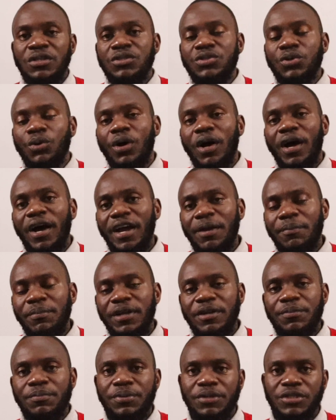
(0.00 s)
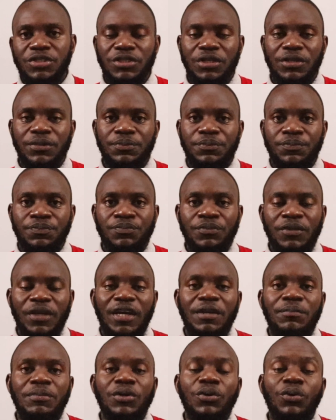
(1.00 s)
So high blood pressure
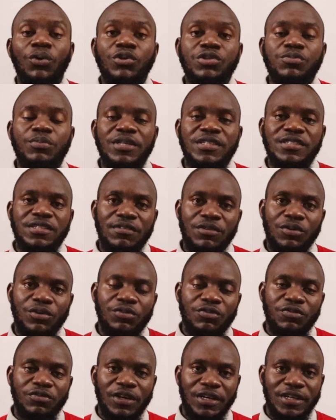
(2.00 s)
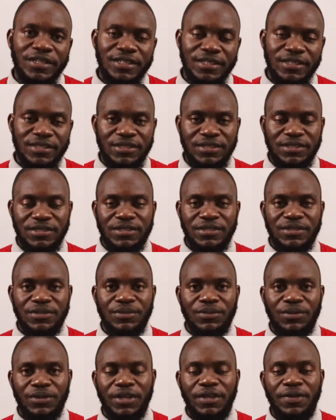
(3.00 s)
can be caused by several factors,
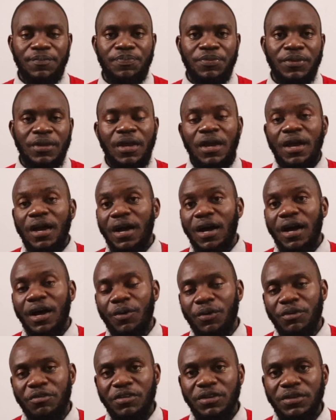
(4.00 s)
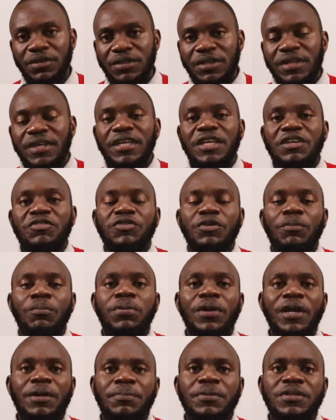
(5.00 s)
okay? However, if your
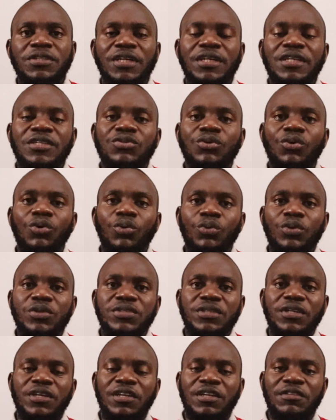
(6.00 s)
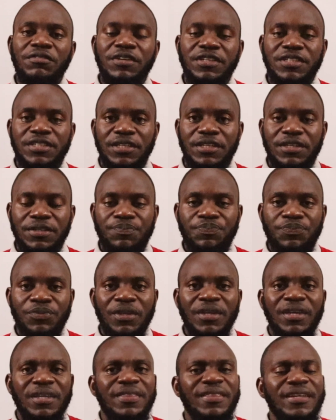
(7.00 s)
blood pressure is always elevated,
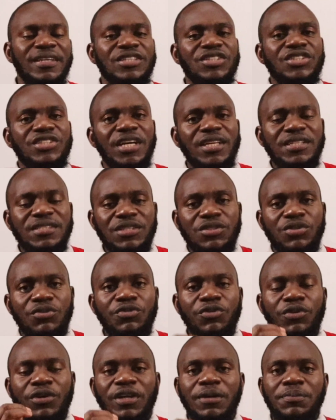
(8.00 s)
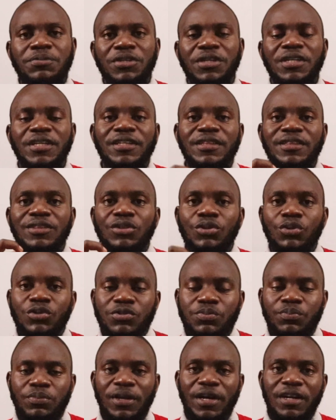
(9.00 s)
then chances of you rupturing
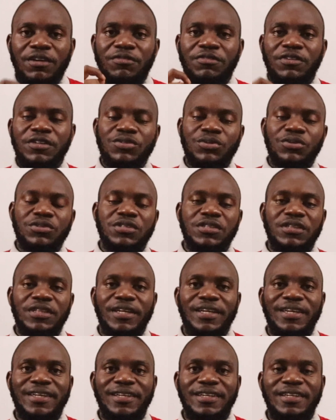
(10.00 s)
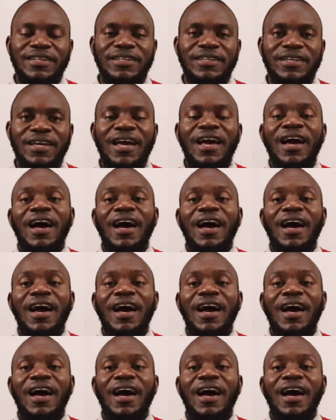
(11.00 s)
those blood vessels in the kidney